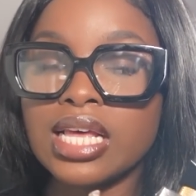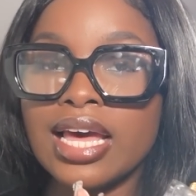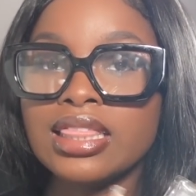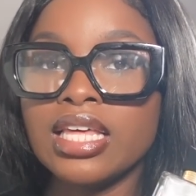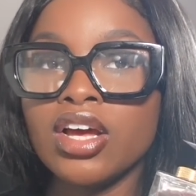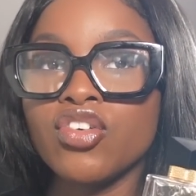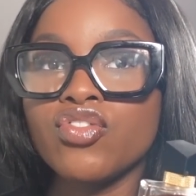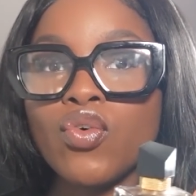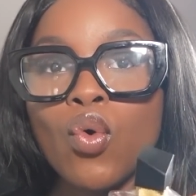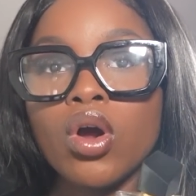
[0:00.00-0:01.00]
I think
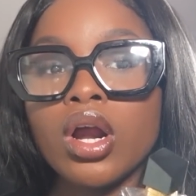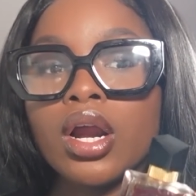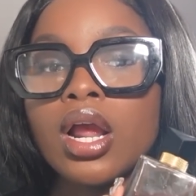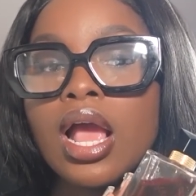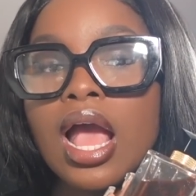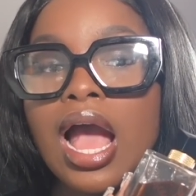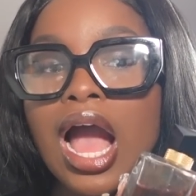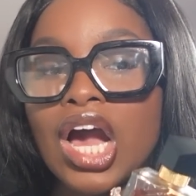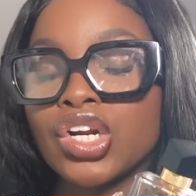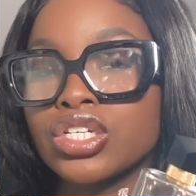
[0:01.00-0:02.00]
for
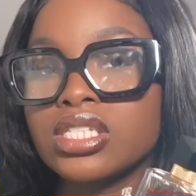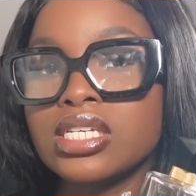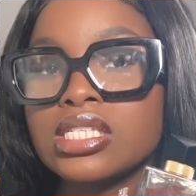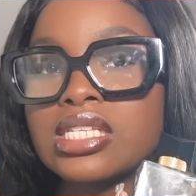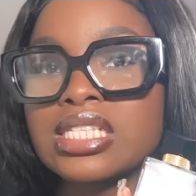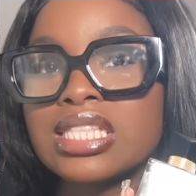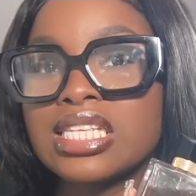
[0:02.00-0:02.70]
hotter seasons,